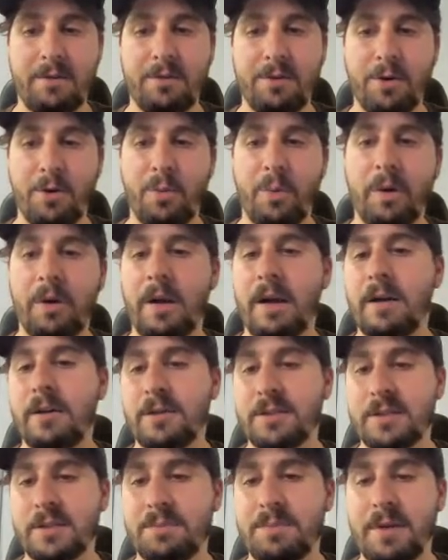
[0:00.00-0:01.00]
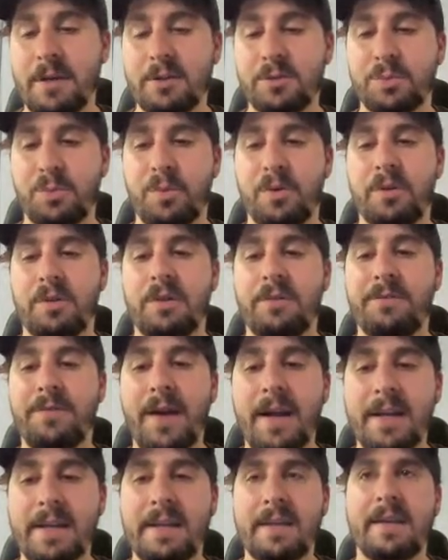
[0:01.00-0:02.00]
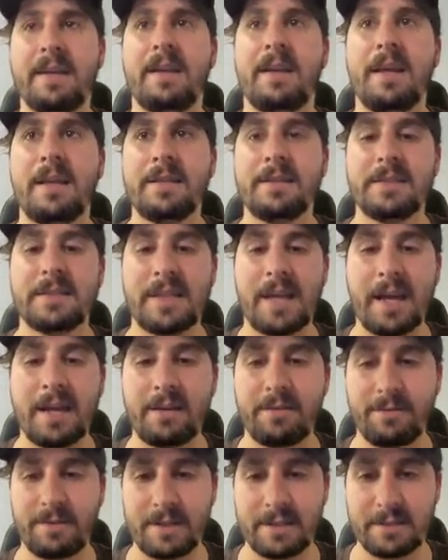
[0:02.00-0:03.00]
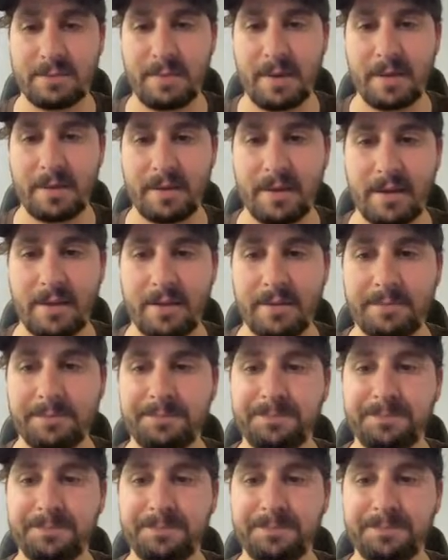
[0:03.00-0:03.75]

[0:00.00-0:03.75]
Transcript: nowhere else, because we're defining it inside of this method.